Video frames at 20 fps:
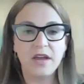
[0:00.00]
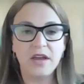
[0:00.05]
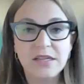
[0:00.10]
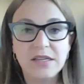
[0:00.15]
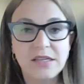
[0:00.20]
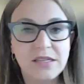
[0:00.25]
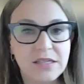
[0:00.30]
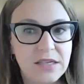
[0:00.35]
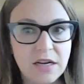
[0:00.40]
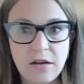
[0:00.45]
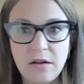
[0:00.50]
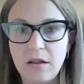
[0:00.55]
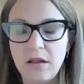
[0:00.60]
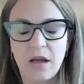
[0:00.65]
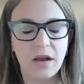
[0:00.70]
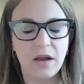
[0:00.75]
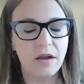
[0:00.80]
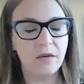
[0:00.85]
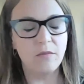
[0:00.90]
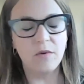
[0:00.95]

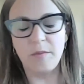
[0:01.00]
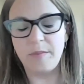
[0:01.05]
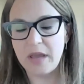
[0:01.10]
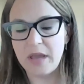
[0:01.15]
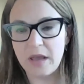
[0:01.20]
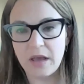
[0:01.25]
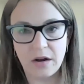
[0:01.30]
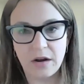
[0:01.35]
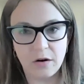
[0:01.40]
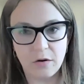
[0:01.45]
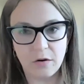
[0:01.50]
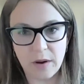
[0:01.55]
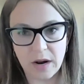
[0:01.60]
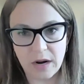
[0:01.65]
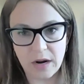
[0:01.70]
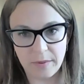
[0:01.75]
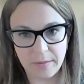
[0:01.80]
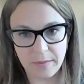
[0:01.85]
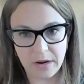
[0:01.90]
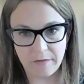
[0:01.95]
Still will be an
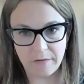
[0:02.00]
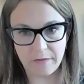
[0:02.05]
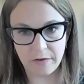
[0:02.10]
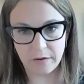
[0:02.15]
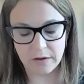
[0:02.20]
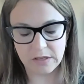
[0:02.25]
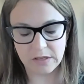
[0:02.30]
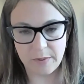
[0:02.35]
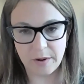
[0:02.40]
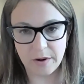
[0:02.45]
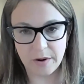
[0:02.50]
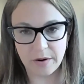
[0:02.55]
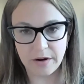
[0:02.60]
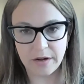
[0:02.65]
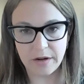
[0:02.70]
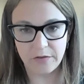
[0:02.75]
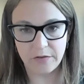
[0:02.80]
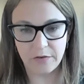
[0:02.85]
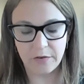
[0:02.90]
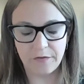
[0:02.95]
incredibly meaningful
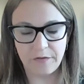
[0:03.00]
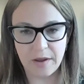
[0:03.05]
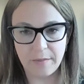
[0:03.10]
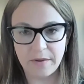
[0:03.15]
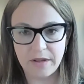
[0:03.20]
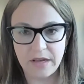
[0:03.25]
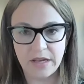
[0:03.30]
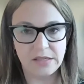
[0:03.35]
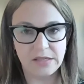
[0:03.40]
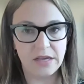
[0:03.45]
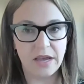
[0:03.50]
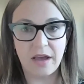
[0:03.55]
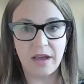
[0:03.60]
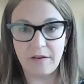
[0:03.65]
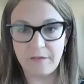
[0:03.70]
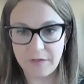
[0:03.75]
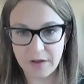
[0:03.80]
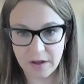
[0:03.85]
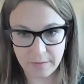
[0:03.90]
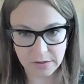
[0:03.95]
experience for families
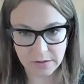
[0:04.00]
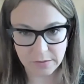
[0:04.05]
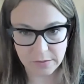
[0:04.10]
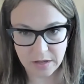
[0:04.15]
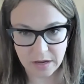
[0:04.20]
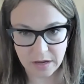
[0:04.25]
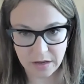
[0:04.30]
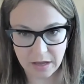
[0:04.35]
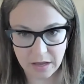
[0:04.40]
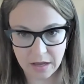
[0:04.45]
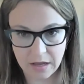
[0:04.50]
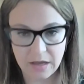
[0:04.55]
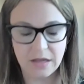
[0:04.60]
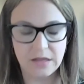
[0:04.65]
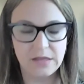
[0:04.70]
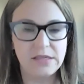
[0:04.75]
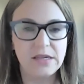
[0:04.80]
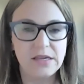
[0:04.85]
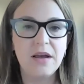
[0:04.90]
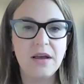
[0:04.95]
and families with young
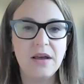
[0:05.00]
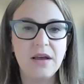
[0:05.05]
kids,